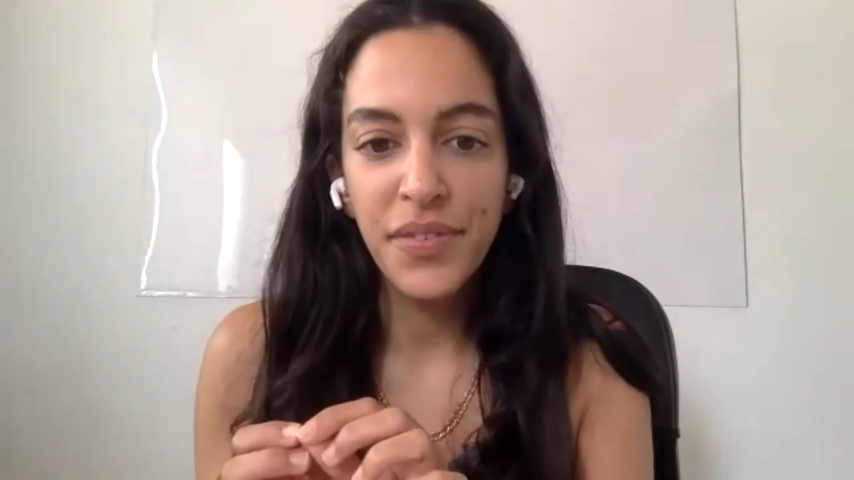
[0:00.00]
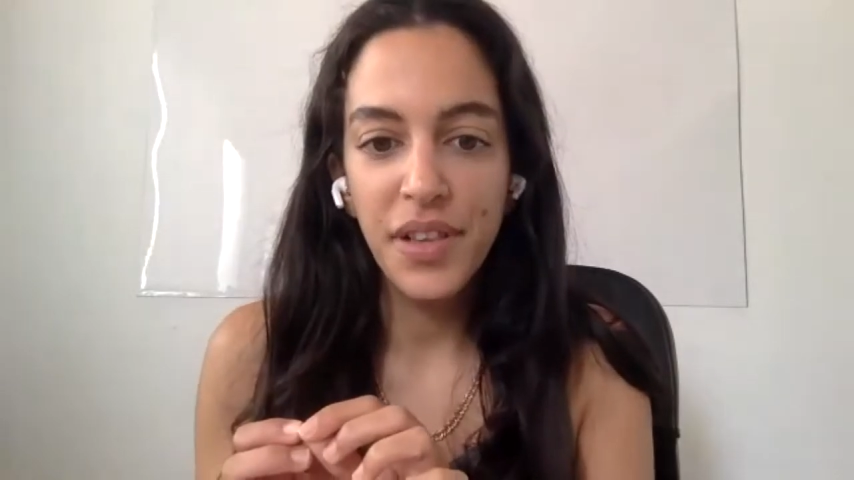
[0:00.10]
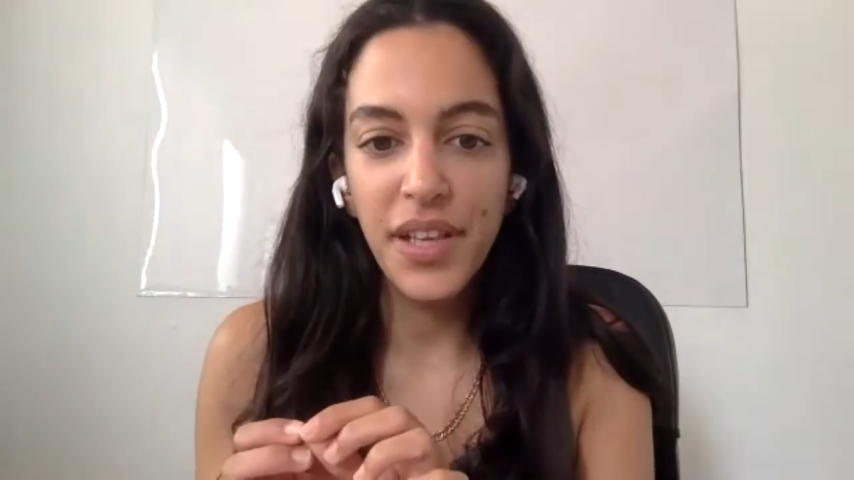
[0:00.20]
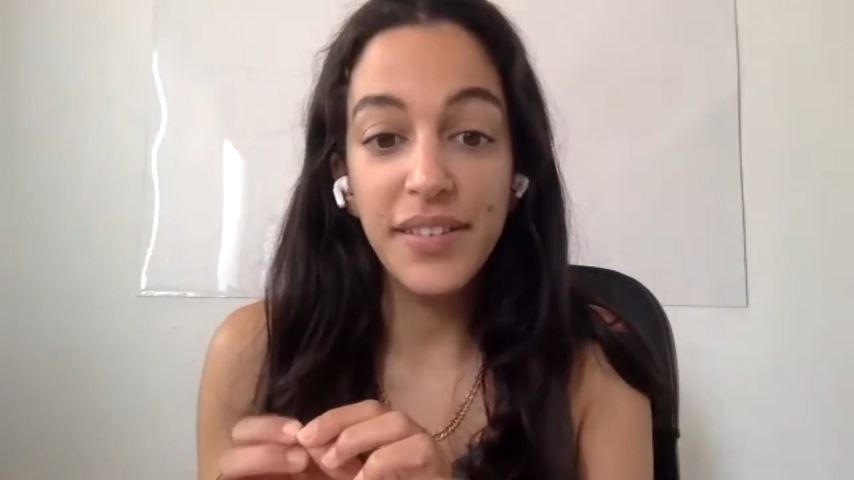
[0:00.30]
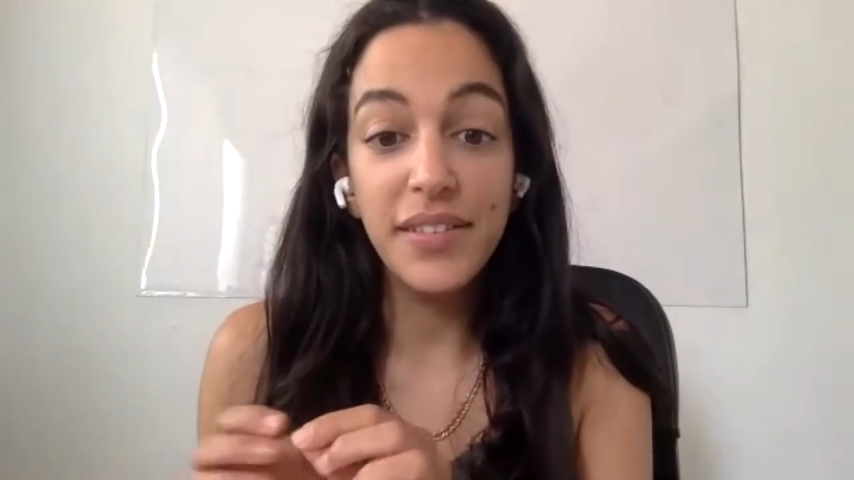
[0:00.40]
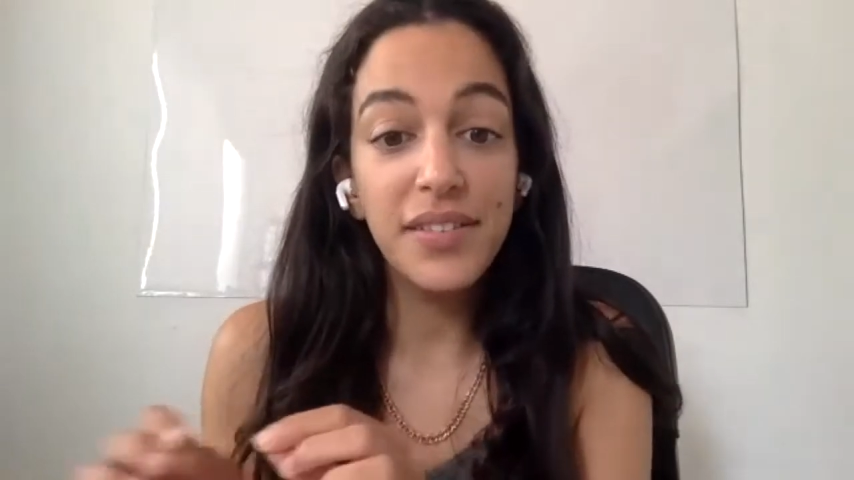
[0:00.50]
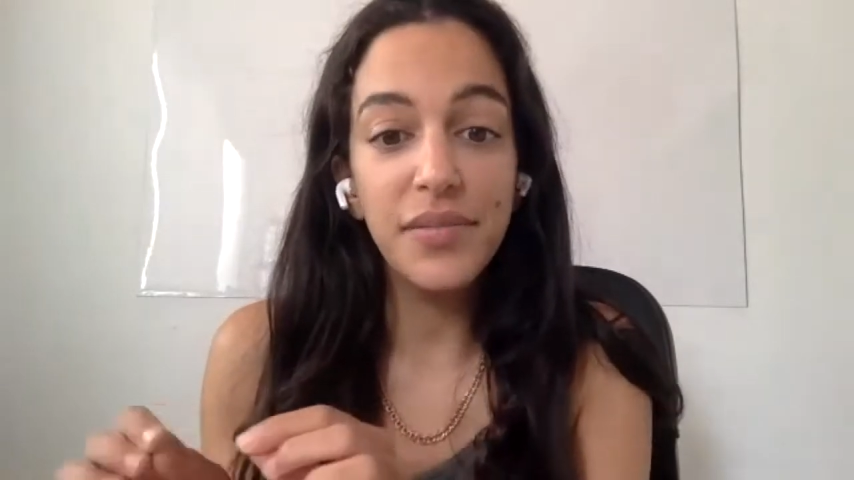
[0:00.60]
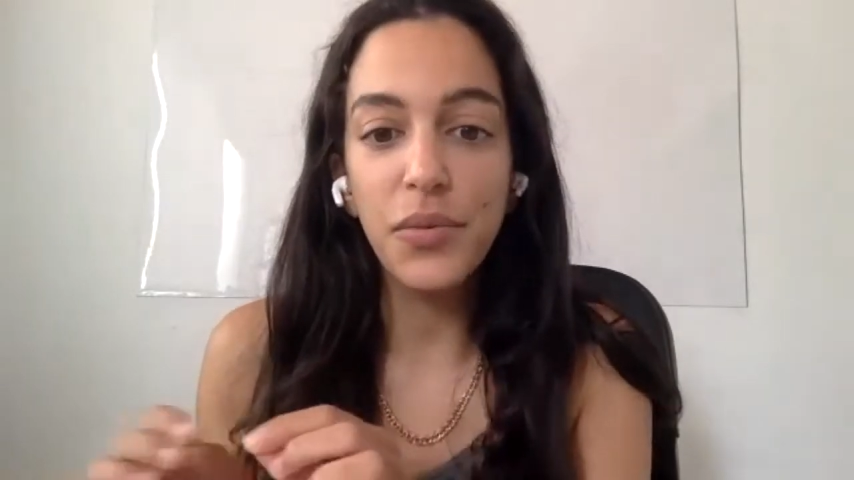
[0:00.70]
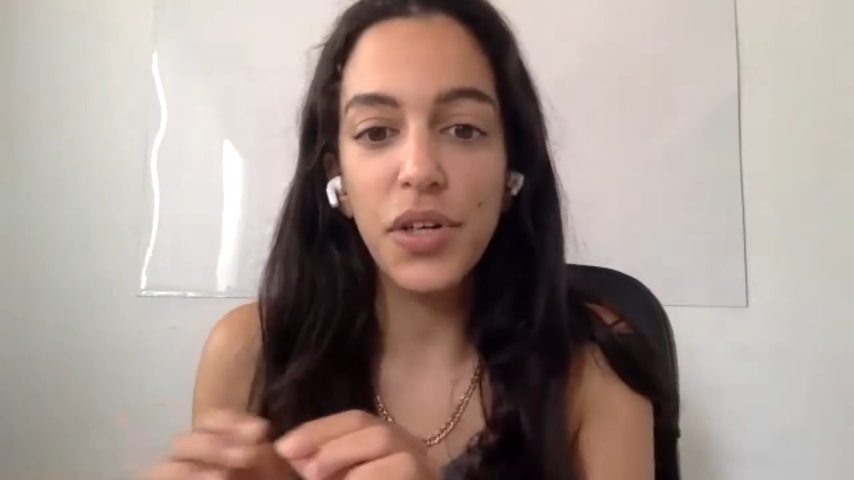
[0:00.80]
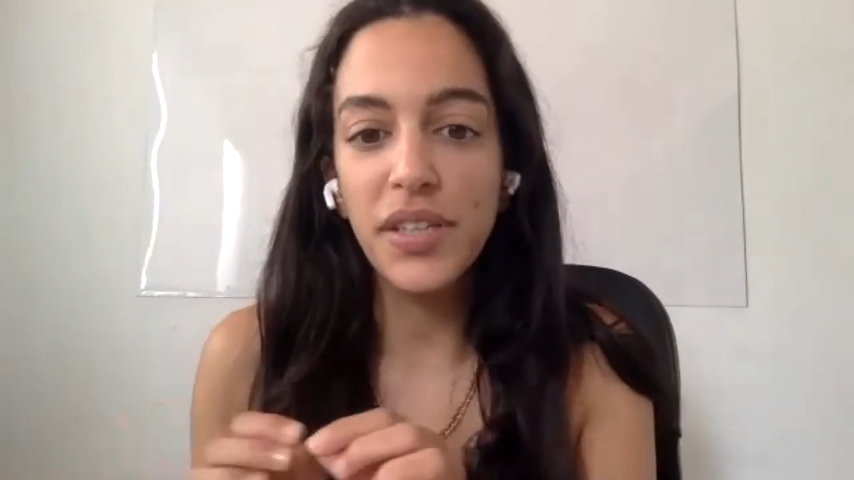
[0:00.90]
like the
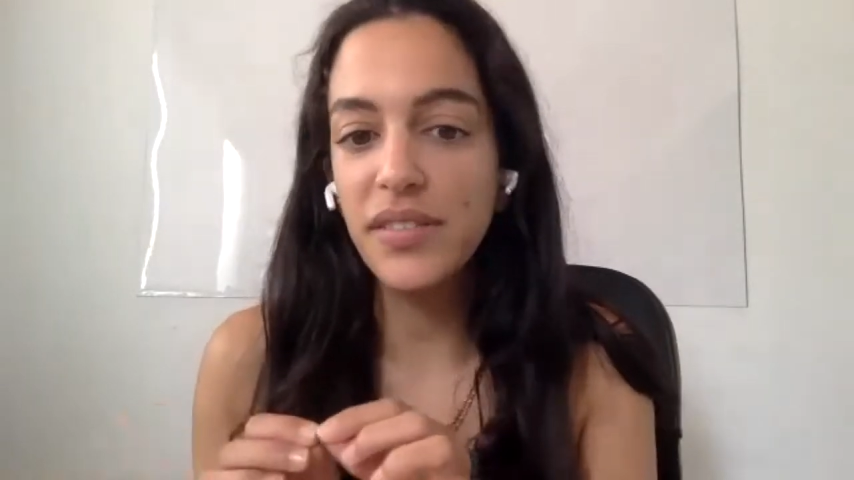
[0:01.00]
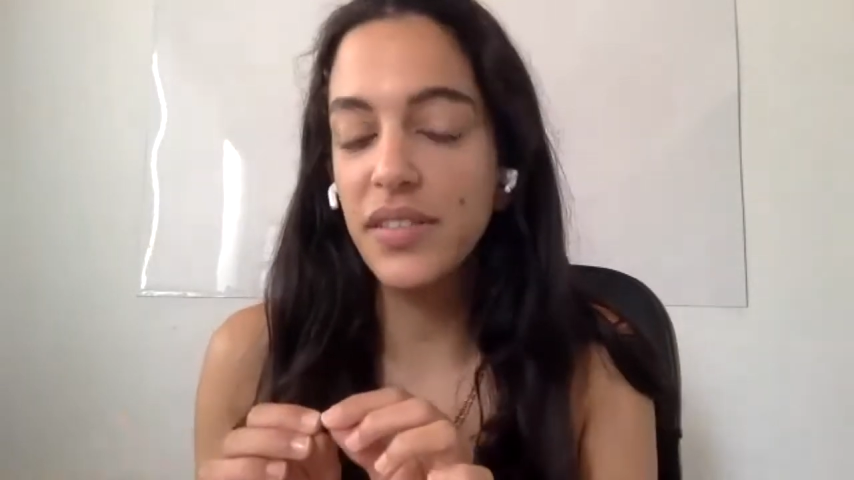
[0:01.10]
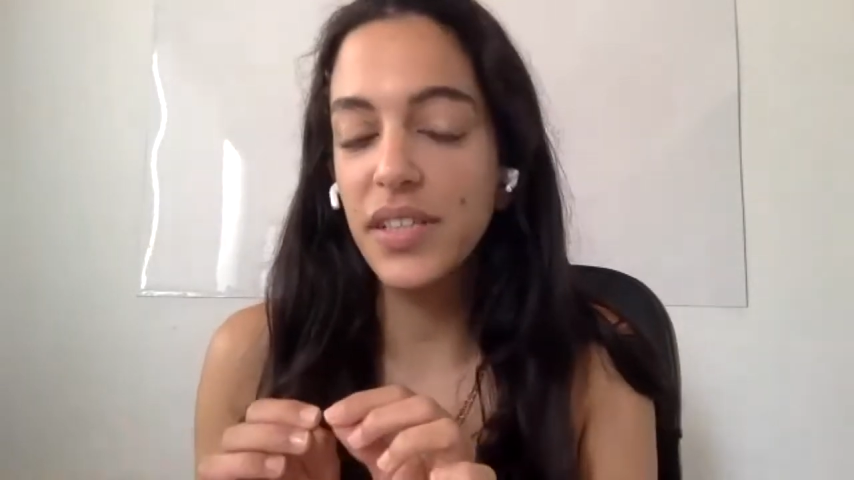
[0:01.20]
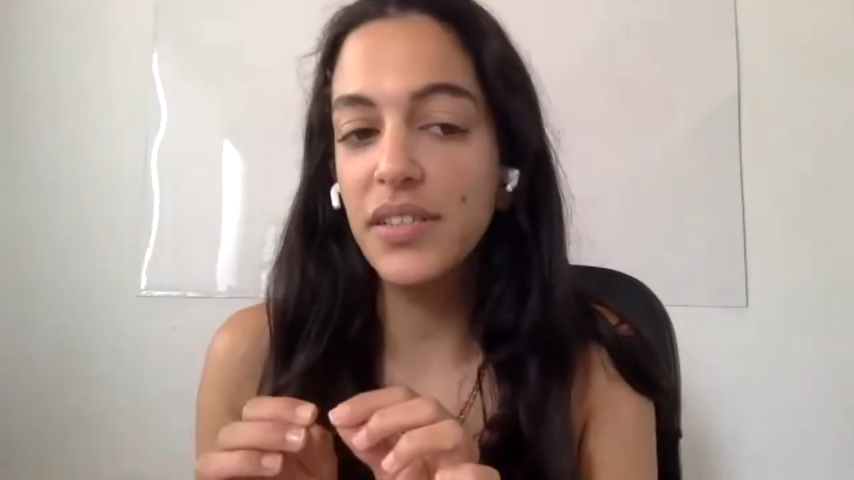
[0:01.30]
smallest, the